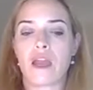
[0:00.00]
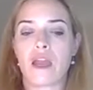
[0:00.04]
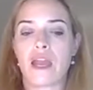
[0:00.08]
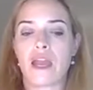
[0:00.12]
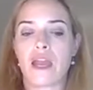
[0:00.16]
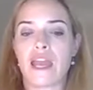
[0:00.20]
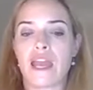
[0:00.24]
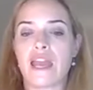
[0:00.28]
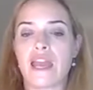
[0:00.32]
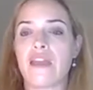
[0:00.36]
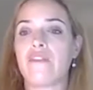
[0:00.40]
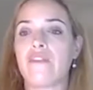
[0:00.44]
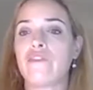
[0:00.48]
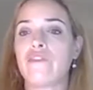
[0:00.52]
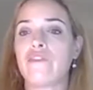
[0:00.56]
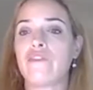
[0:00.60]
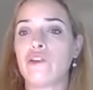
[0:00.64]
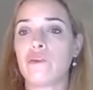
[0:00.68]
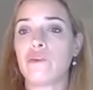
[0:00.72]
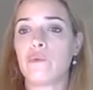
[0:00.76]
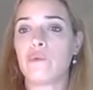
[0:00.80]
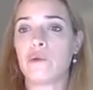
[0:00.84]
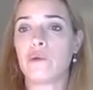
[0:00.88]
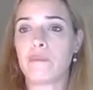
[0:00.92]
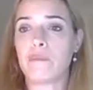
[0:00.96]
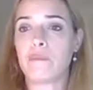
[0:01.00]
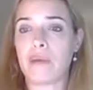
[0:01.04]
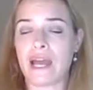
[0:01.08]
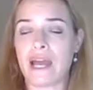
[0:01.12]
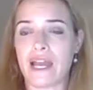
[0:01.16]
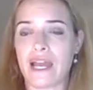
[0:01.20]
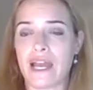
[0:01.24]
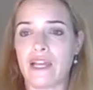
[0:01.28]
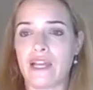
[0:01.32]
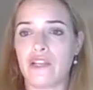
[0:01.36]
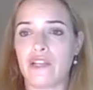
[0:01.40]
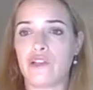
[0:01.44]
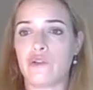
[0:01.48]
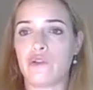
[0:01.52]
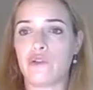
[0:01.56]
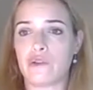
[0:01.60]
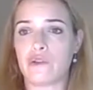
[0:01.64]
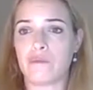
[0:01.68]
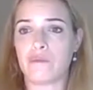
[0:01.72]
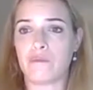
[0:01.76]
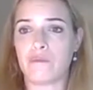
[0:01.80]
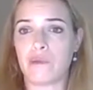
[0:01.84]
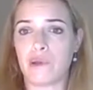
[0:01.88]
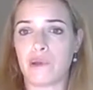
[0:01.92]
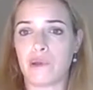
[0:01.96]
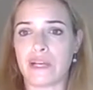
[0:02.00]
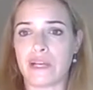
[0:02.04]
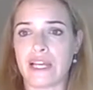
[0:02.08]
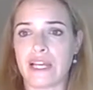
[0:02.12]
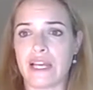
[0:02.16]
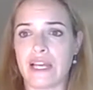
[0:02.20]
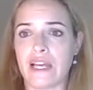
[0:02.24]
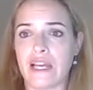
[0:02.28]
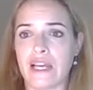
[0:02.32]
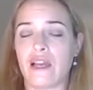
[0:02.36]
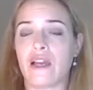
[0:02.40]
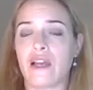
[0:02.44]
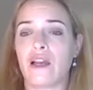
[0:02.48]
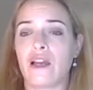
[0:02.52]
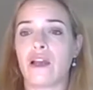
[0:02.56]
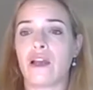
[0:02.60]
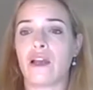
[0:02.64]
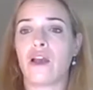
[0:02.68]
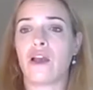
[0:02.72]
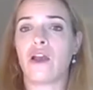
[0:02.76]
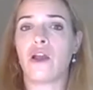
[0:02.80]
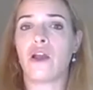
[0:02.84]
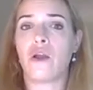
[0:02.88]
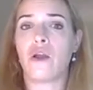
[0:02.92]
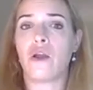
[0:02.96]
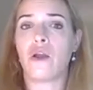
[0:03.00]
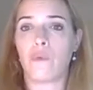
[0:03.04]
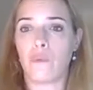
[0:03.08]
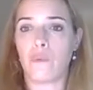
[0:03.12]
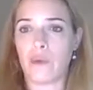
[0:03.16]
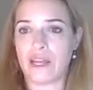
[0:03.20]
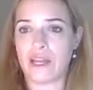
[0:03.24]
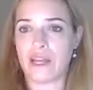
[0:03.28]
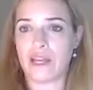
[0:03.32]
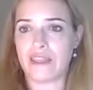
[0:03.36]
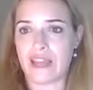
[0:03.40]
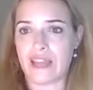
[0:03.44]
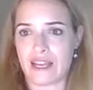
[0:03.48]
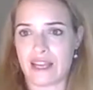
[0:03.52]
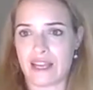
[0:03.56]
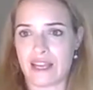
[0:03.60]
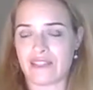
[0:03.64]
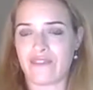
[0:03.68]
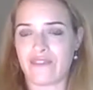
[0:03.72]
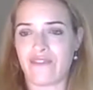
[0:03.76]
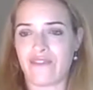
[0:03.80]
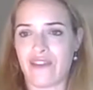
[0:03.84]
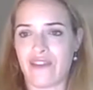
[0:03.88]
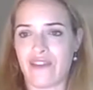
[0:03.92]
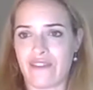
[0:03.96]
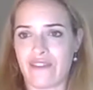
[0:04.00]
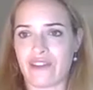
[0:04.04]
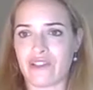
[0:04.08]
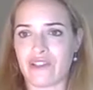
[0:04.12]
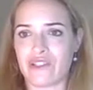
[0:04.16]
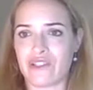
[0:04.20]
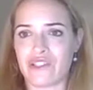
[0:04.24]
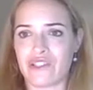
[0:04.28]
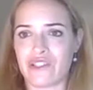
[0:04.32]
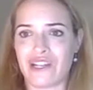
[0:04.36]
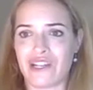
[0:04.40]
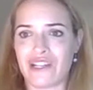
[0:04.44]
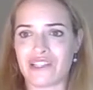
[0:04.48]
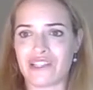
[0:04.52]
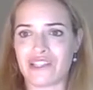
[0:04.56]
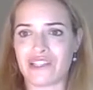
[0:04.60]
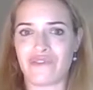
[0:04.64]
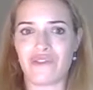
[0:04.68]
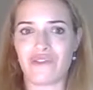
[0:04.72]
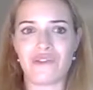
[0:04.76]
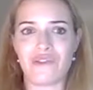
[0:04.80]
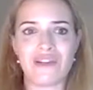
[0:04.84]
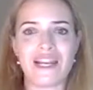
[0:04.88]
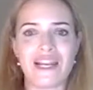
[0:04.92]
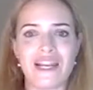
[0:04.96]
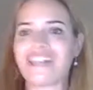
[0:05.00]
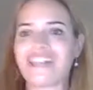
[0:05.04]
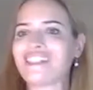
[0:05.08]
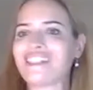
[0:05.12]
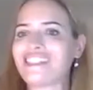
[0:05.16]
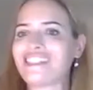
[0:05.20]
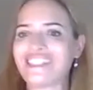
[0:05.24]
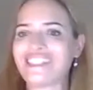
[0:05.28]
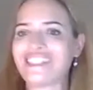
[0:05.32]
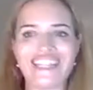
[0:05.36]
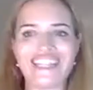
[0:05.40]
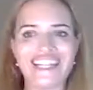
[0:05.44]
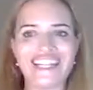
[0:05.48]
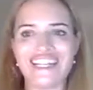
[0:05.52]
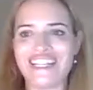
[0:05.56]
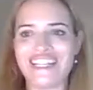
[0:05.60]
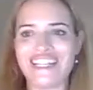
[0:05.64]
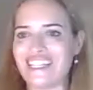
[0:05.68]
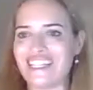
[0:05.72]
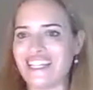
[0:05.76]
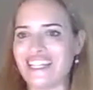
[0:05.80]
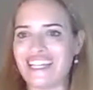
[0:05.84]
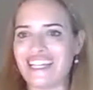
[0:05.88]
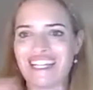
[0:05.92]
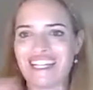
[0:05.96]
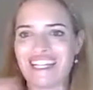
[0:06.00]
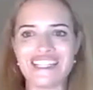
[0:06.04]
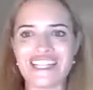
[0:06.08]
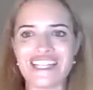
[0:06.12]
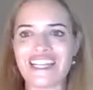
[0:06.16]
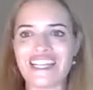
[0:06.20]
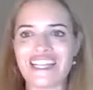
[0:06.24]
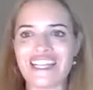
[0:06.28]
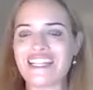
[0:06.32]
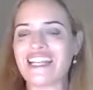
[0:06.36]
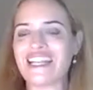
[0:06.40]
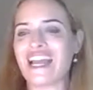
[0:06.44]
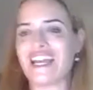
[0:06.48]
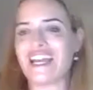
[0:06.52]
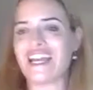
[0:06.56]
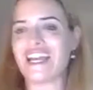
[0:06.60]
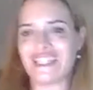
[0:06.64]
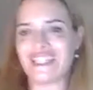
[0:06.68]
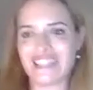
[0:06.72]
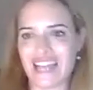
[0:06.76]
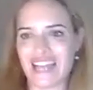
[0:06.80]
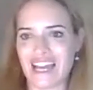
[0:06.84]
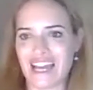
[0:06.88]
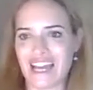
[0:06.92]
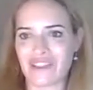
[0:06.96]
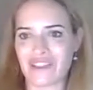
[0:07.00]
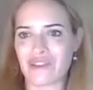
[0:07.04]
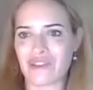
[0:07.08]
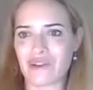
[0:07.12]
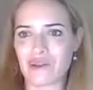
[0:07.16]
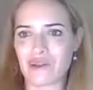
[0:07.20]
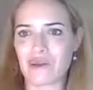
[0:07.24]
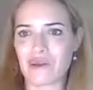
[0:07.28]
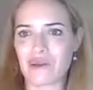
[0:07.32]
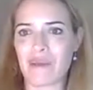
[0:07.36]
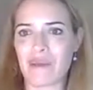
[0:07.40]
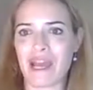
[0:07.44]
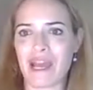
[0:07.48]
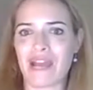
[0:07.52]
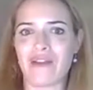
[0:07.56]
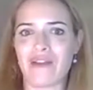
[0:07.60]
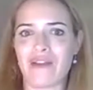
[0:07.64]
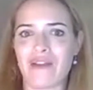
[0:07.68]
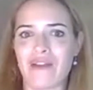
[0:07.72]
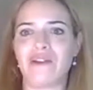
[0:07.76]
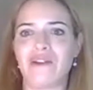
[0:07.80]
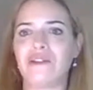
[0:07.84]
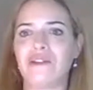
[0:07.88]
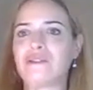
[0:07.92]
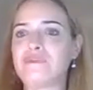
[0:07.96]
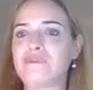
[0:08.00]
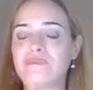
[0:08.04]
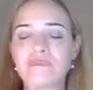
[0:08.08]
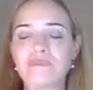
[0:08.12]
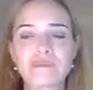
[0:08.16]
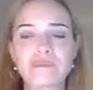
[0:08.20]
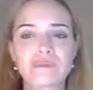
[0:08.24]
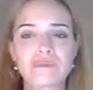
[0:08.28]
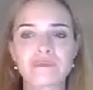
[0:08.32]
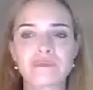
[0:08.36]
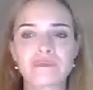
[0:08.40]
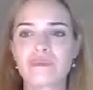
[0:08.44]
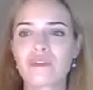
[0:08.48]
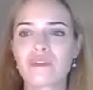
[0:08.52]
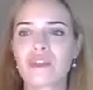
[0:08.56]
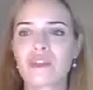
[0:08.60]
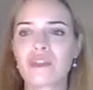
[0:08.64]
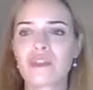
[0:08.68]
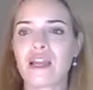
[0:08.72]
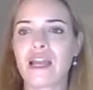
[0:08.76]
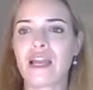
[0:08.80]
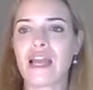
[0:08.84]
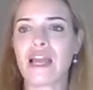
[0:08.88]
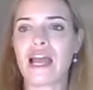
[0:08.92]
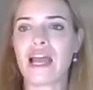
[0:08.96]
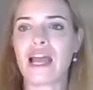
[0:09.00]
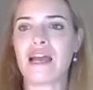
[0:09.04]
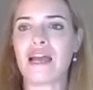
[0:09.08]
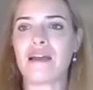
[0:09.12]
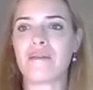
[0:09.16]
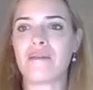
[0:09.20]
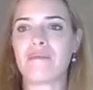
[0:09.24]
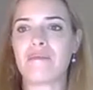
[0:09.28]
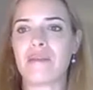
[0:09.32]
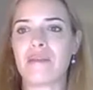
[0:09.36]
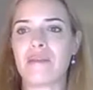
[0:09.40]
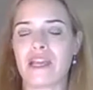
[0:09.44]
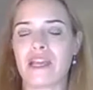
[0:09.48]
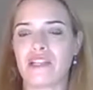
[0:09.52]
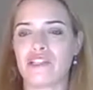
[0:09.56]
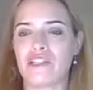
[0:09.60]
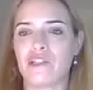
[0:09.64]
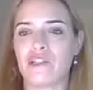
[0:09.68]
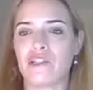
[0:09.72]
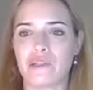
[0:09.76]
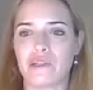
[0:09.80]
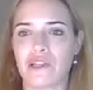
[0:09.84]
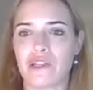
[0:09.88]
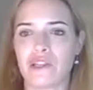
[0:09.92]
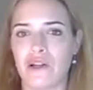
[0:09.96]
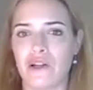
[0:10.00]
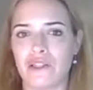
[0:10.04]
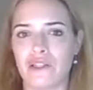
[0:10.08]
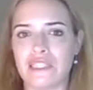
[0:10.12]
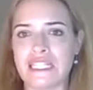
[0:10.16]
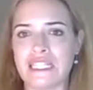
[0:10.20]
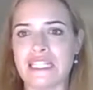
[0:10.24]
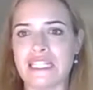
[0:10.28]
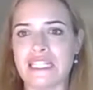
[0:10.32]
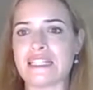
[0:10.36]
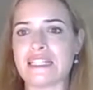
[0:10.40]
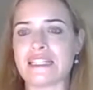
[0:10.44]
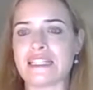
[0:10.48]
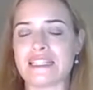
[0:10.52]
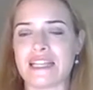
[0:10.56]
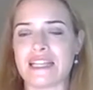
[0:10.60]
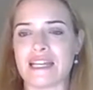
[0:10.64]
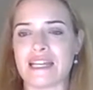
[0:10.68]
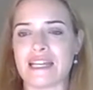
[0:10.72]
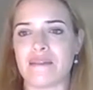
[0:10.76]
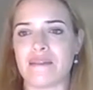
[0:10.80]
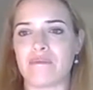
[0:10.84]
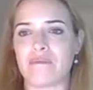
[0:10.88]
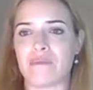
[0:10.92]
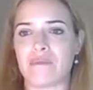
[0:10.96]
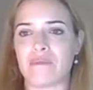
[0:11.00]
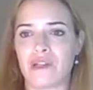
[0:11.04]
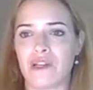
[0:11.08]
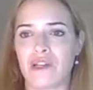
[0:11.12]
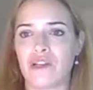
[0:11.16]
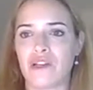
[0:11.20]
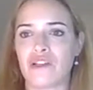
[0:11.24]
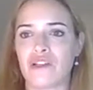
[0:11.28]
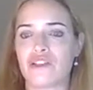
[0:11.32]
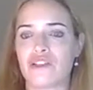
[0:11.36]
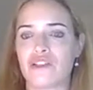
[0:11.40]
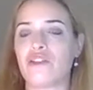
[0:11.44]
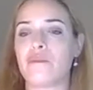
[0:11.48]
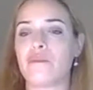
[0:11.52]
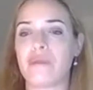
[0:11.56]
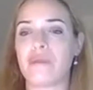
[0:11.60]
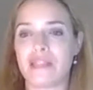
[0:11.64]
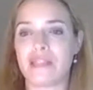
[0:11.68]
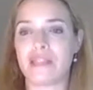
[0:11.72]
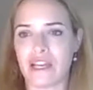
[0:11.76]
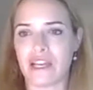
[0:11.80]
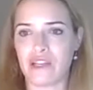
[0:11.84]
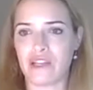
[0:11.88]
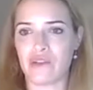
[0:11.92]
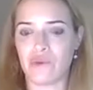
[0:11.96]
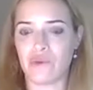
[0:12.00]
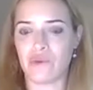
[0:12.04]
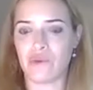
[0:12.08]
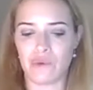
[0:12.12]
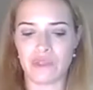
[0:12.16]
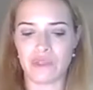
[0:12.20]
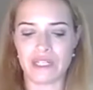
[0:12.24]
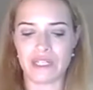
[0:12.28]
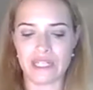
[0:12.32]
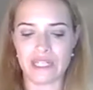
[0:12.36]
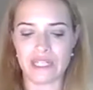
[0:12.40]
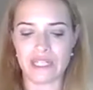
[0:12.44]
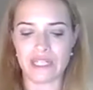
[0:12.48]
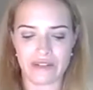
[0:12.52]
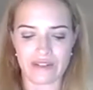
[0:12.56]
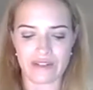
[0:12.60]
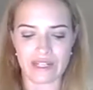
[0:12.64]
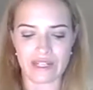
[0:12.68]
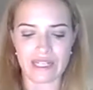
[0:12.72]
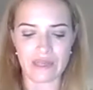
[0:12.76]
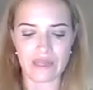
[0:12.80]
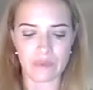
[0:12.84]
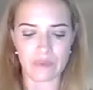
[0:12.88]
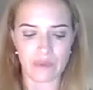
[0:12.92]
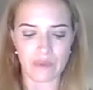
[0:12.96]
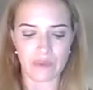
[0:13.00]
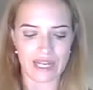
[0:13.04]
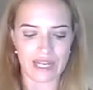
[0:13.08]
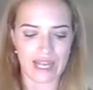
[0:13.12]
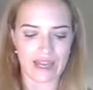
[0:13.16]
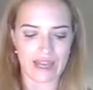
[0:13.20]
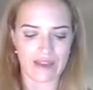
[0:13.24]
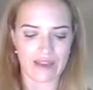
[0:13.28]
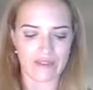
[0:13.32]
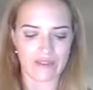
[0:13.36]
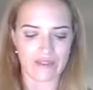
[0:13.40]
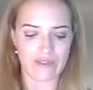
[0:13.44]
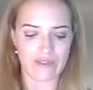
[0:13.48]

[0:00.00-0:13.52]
If you were paying your employee $1,500 a fortnight, easy. It's in and it's out through your payroll, and you're withholding the same super that you ordinarily would have.